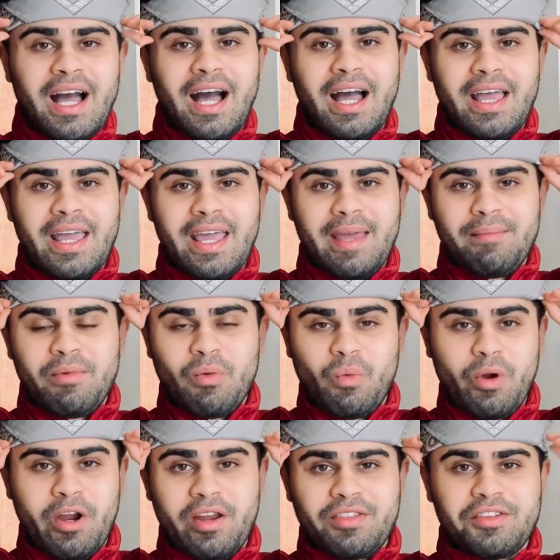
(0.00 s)
I am
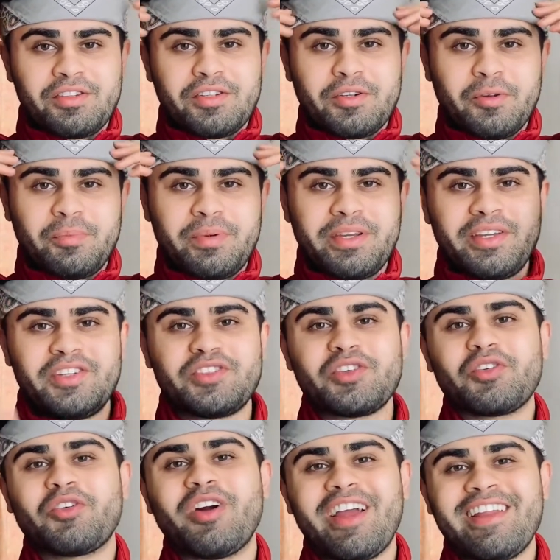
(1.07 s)
wearing this little piece
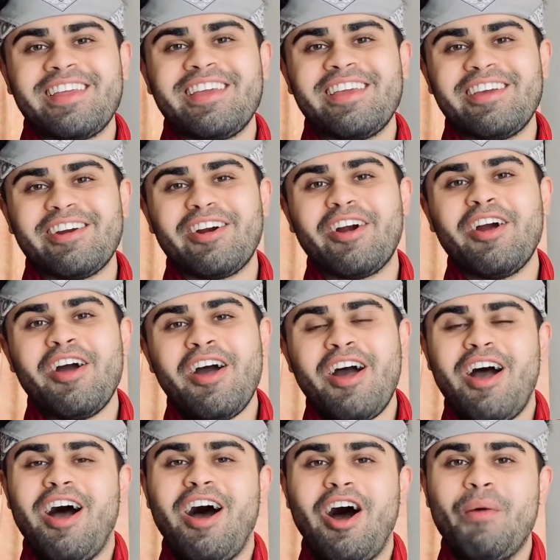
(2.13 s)
right here.
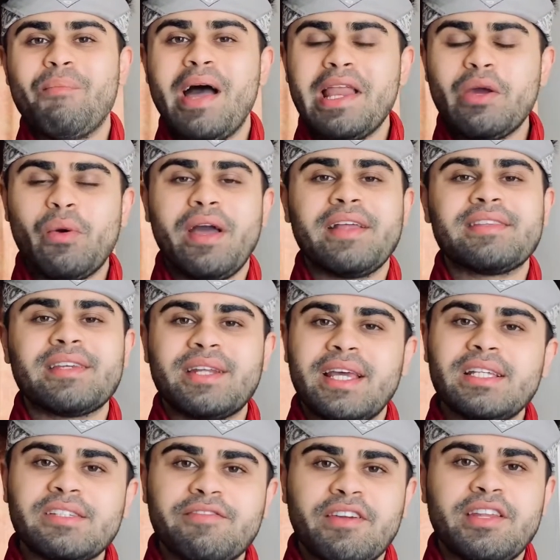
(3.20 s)
Um, anyway,
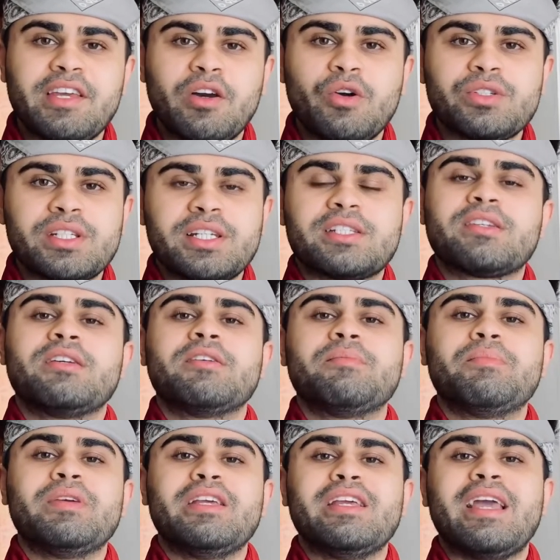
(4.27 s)
today's videos is going
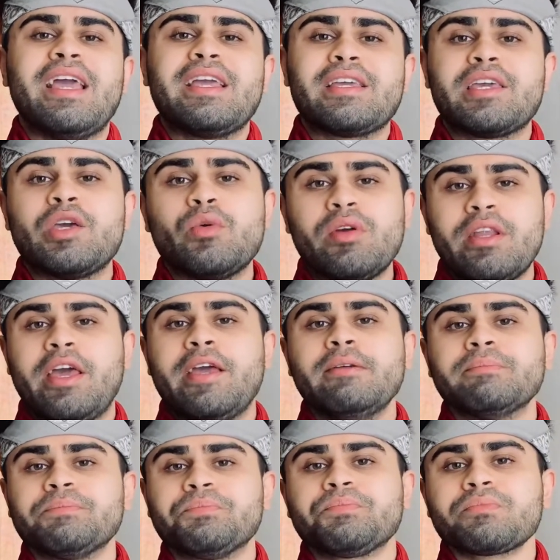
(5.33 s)
to be a
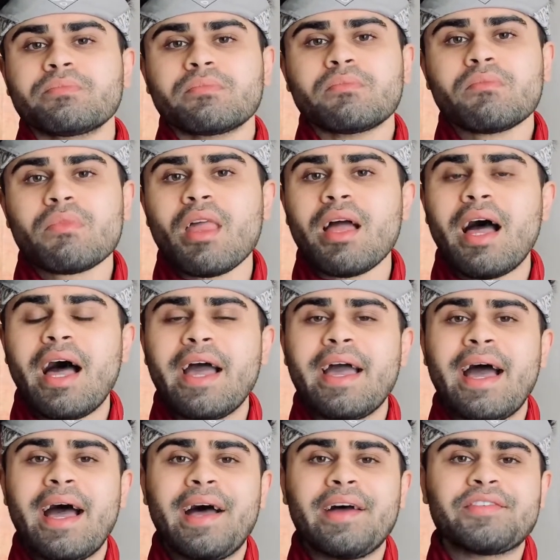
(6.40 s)
Q&A. I
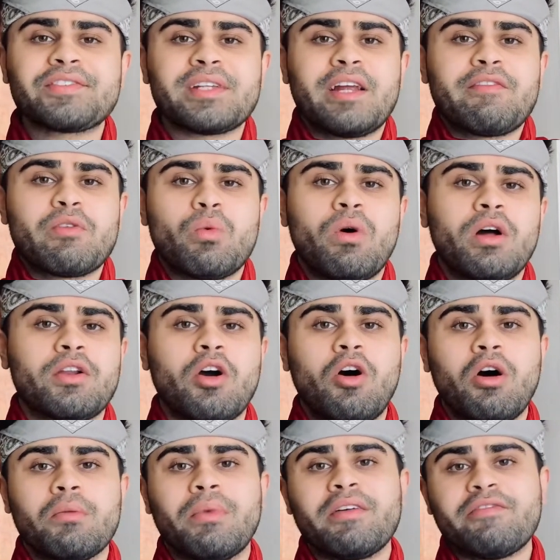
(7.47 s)
asked everyone
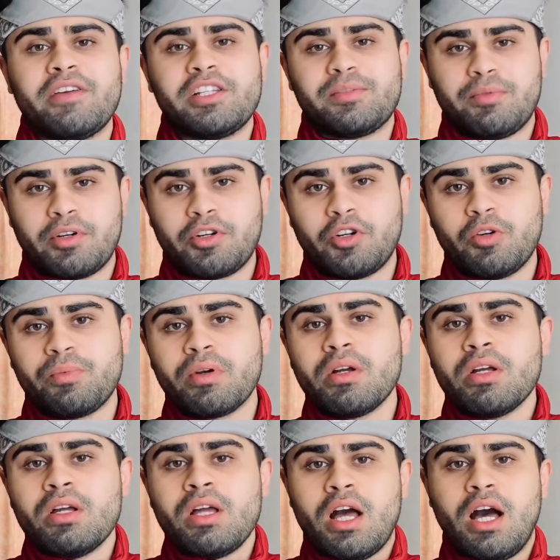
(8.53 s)
on my Facebook group,
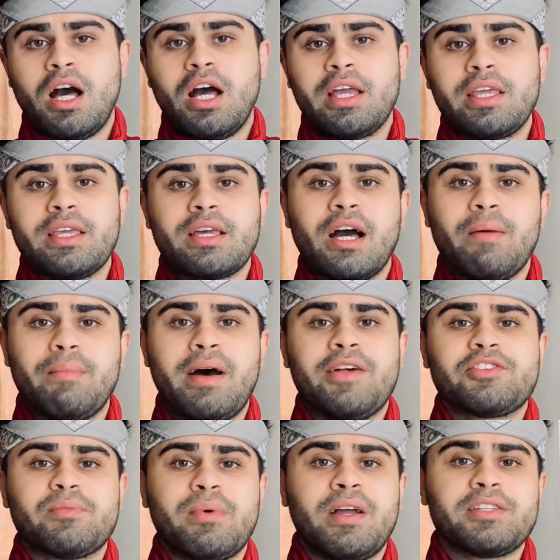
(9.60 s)
uh, E-Comm
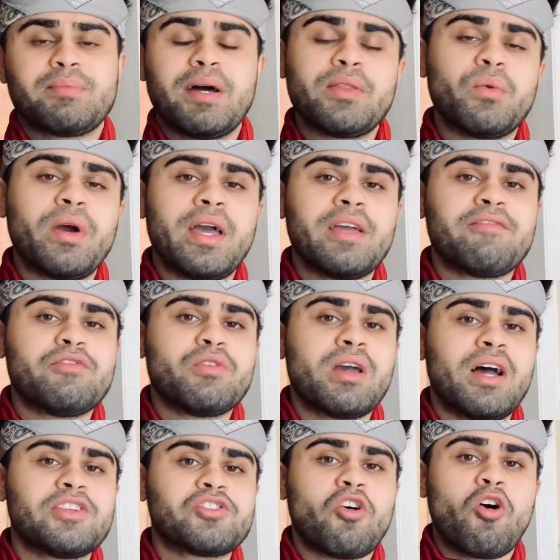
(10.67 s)
Masterminds. By the way, if you
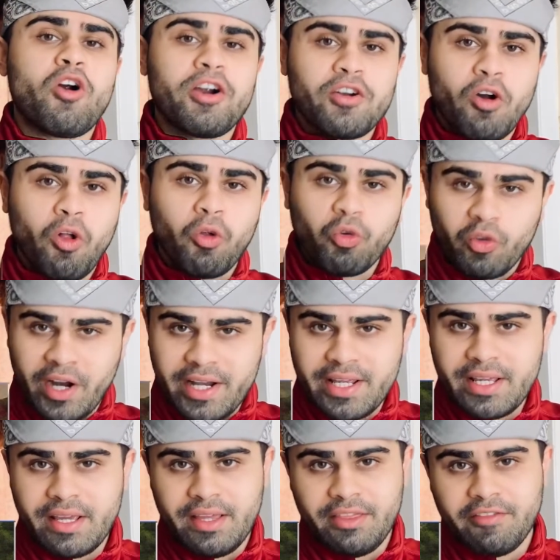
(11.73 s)
guys aren't
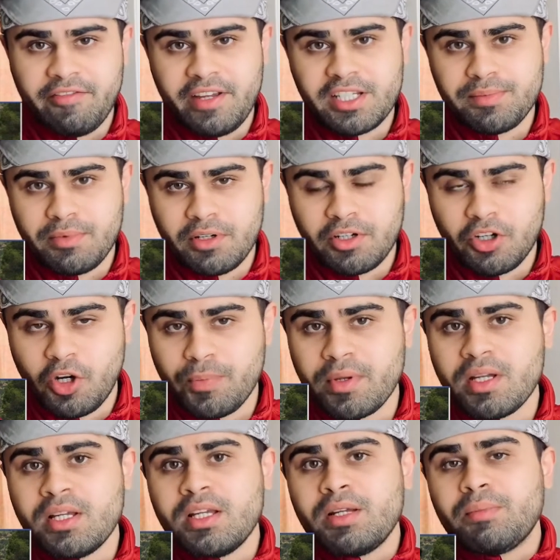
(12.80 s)
already in the Facebook group,
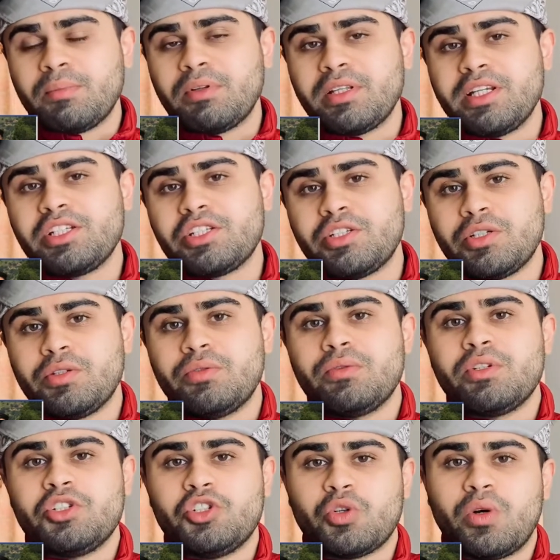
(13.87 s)
please do
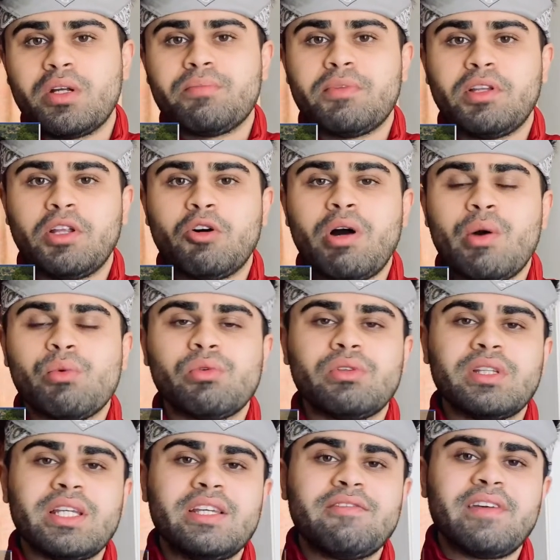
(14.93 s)
join below. I will
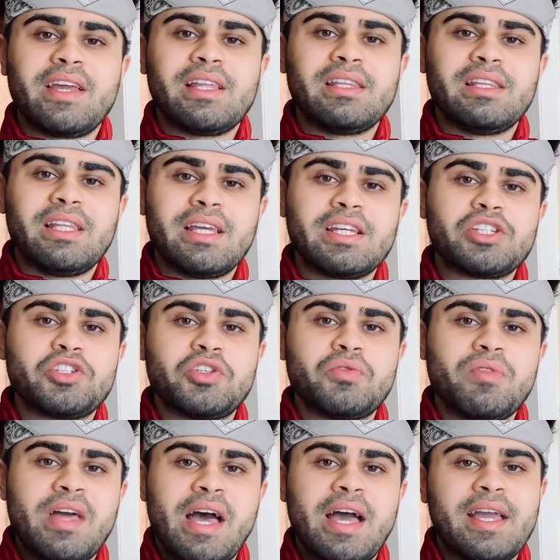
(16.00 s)
leave a link to
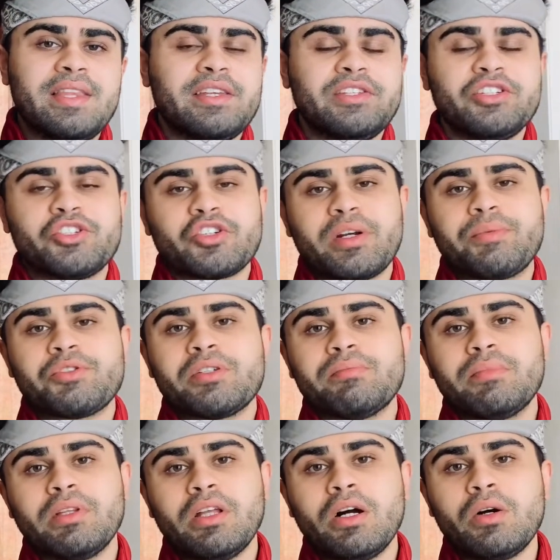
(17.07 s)
that in the description
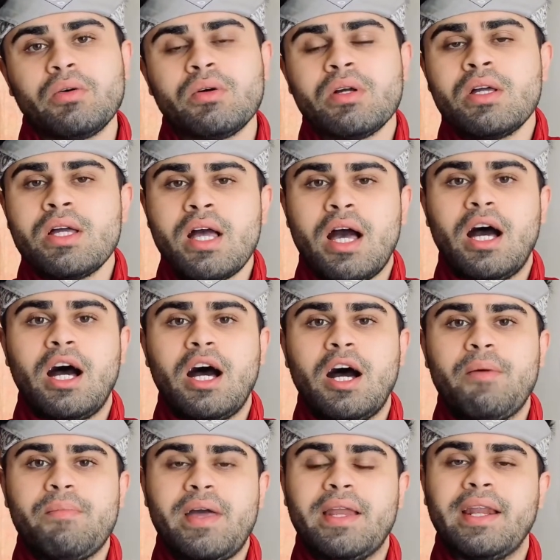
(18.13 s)
below.
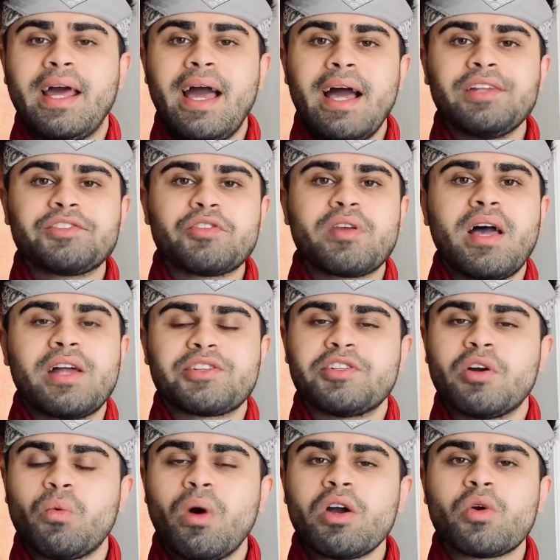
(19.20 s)
Um, and I ask you guys, you
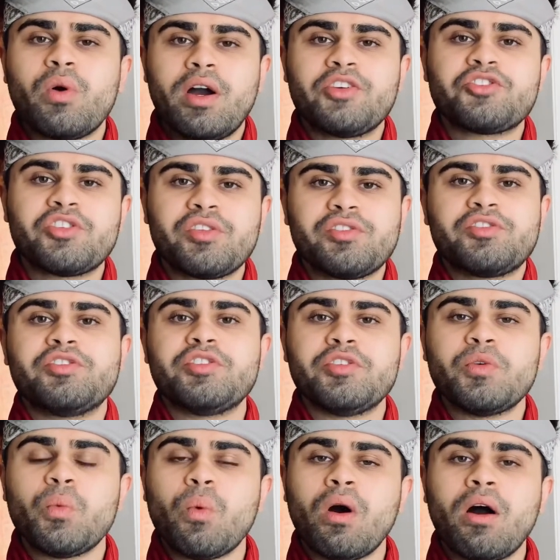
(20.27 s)
know, what questions do
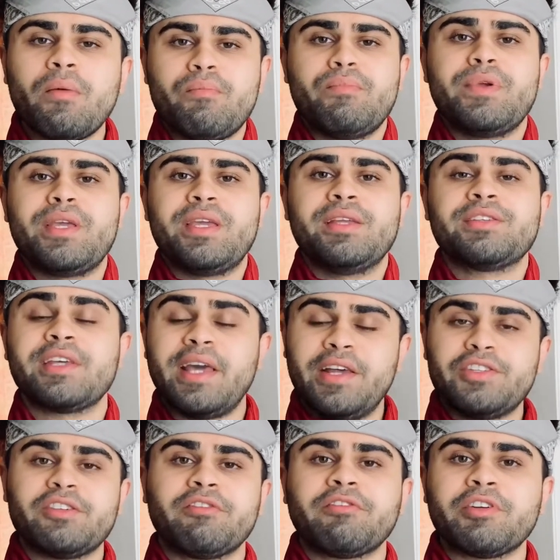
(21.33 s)
you want me to
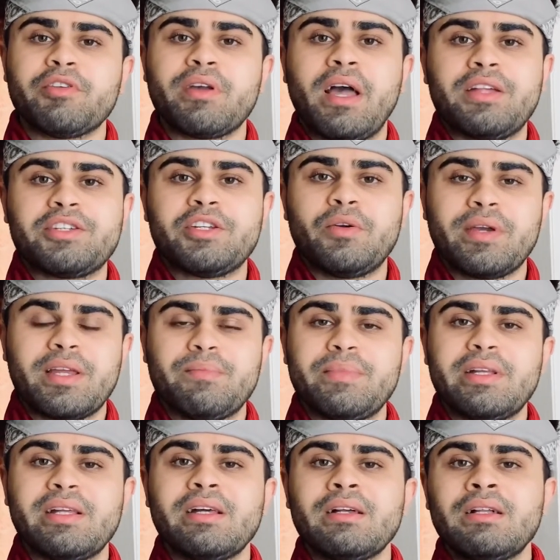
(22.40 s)
answer for you guys? You know, it can
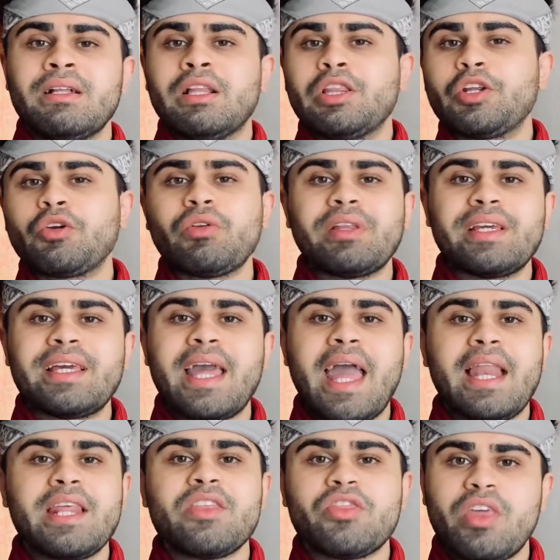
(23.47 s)
be literally
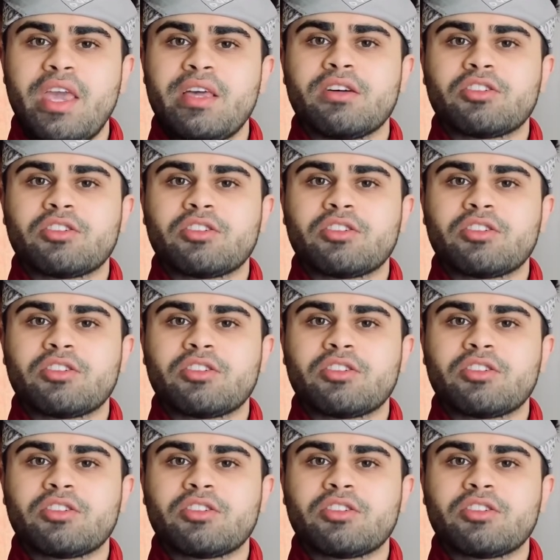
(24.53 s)
anything